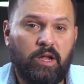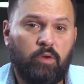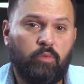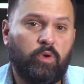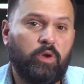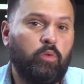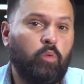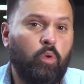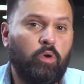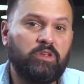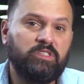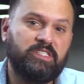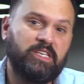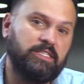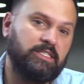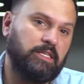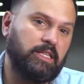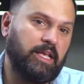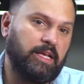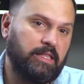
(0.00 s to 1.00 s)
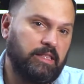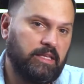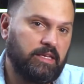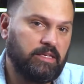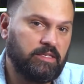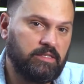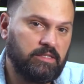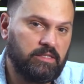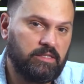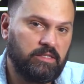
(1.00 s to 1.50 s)
Rick Warren says it like
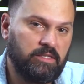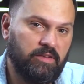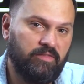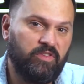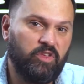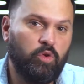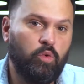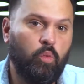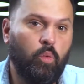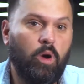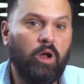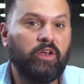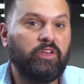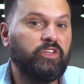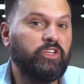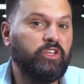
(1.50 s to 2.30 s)
this: if you want